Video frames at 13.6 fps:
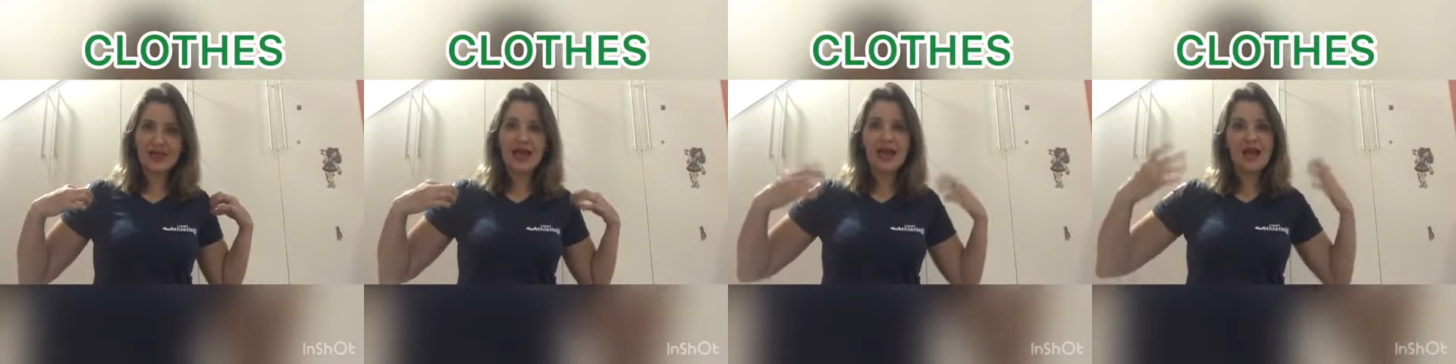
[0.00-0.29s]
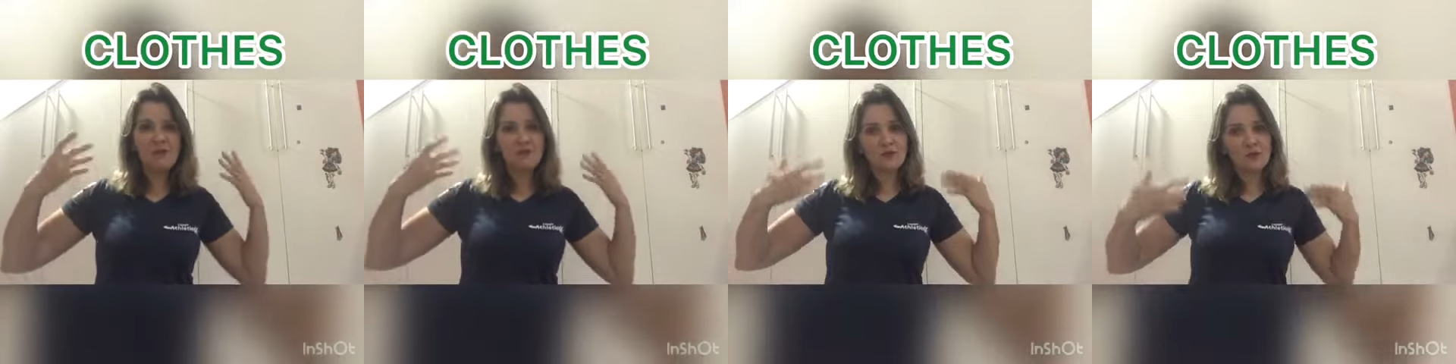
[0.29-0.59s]

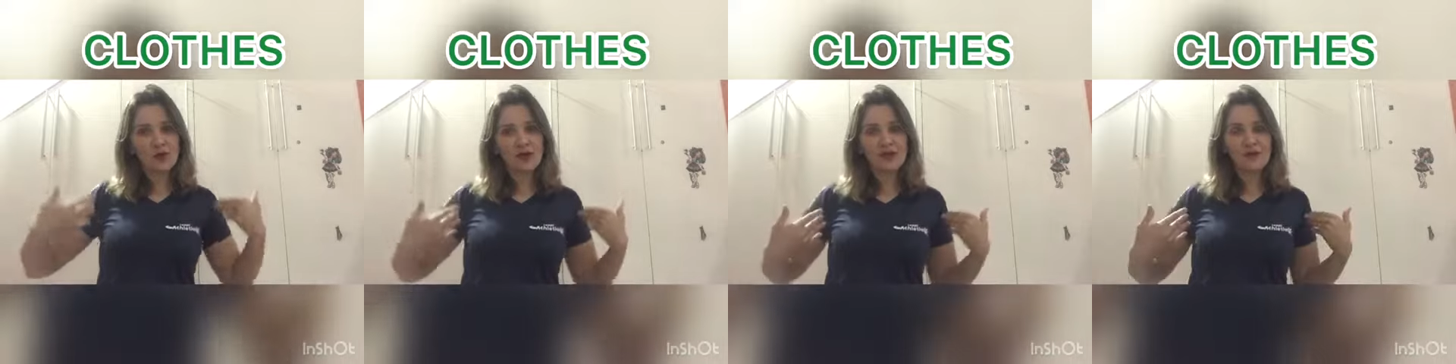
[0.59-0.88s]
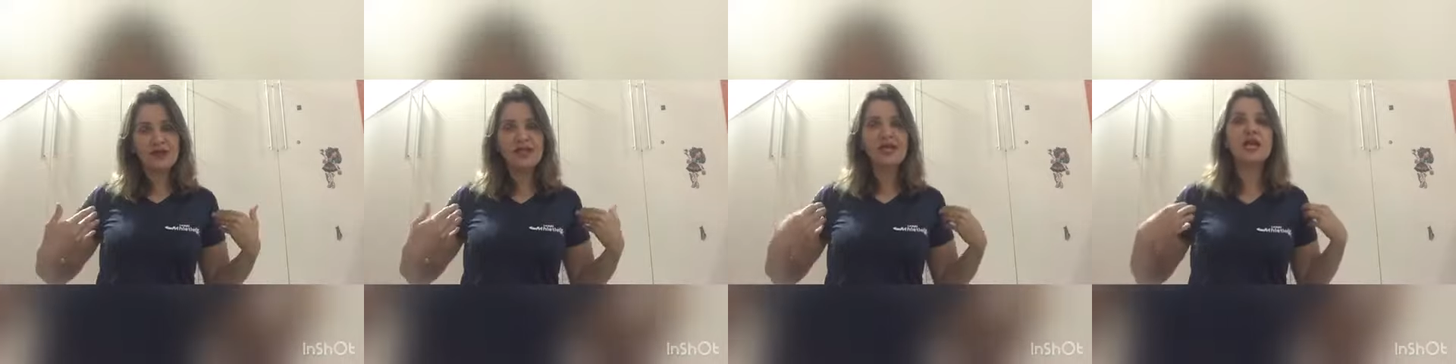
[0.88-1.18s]
I'm
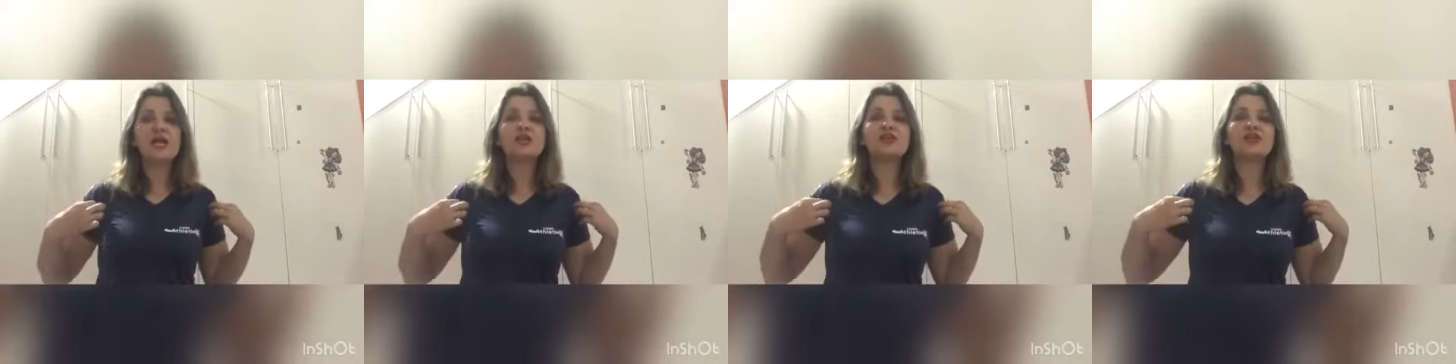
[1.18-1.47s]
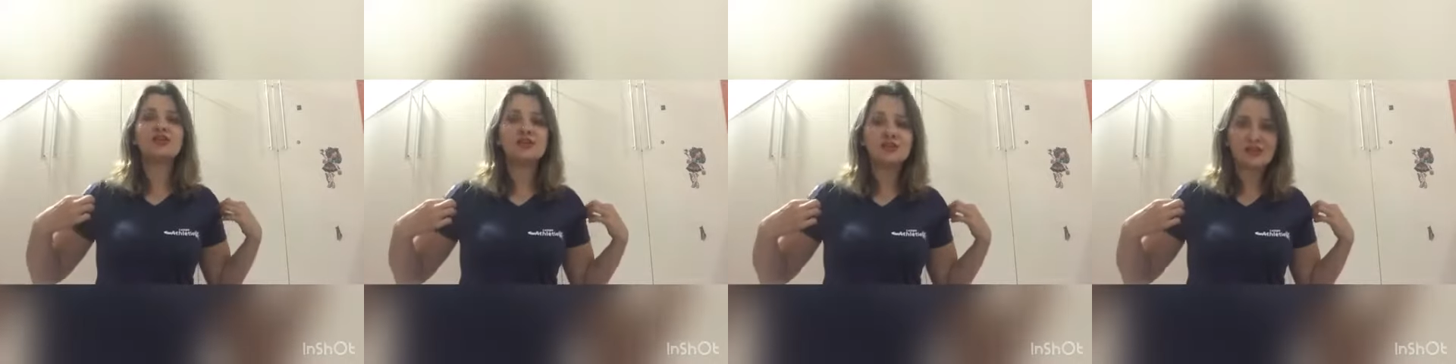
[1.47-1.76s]
wearing
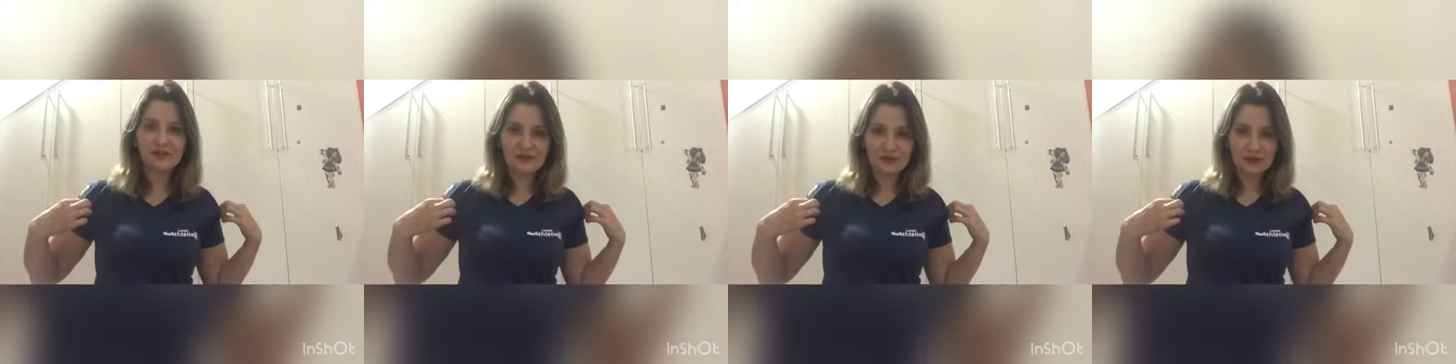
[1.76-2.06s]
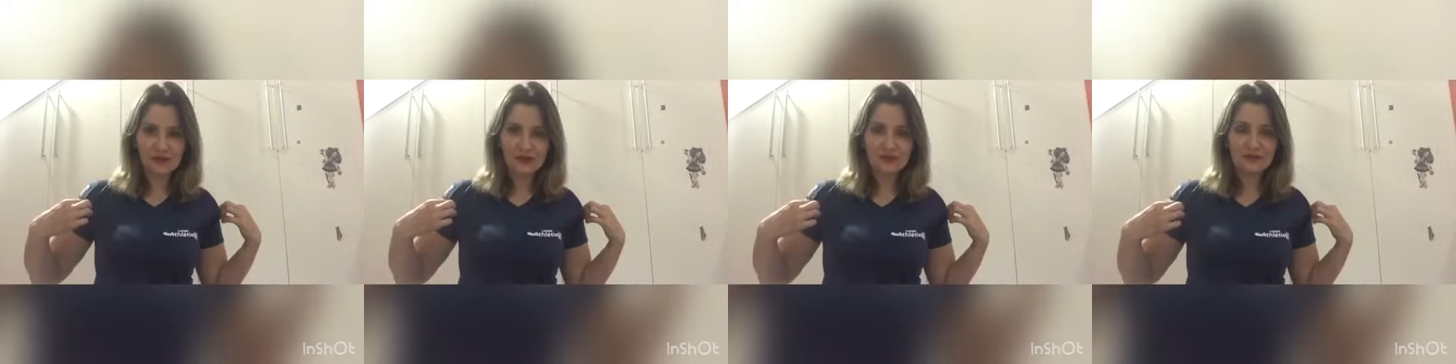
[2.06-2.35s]

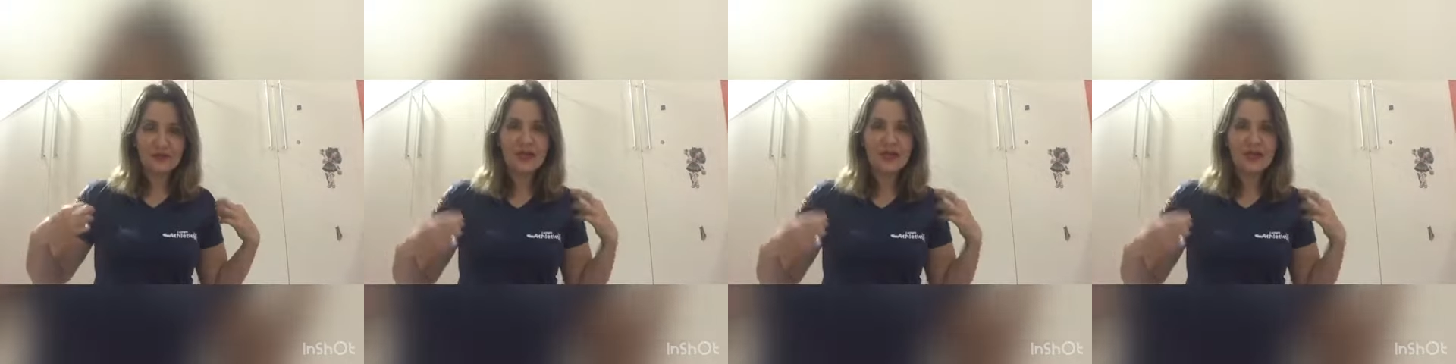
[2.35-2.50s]
uniform.